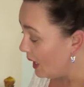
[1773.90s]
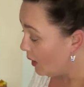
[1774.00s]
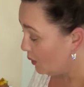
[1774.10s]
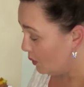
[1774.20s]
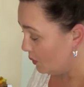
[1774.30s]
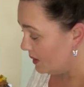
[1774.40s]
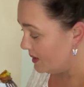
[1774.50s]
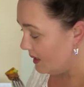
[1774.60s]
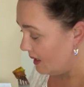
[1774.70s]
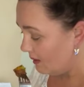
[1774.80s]
Cool it
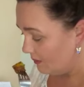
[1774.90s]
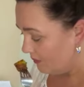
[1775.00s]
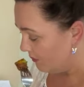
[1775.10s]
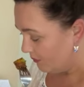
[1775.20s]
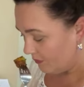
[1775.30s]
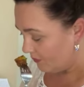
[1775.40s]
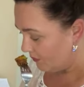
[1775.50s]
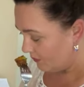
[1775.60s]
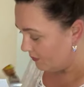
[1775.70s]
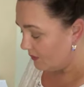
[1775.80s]
down.
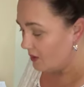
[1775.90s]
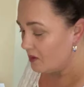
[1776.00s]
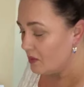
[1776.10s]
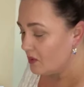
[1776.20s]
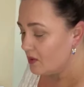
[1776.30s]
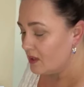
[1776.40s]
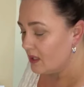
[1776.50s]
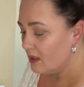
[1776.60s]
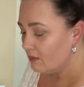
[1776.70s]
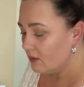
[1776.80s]
It smells
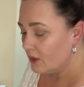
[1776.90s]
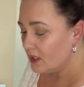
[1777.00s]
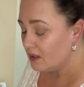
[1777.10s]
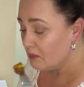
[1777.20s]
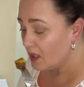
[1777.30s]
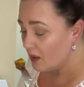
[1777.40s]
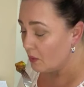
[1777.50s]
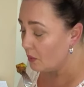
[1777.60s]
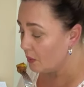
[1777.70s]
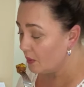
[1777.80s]
damn fine to me.
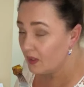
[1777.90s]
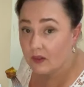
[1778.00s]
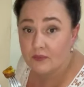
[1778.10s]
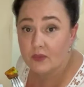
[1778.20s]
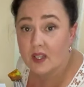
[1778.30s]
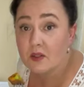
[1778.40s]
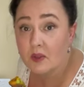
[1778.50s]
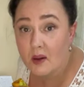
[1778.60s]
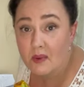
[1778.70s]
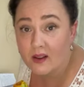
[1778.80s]
And guess what
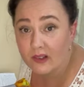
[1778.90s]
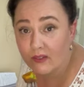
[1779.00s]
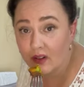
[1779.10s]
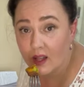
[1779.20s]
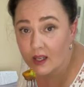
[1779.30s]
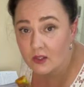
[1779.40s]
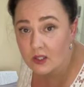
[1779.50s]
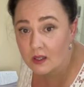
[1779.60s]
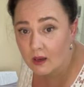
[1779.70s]
I'm having for lunch?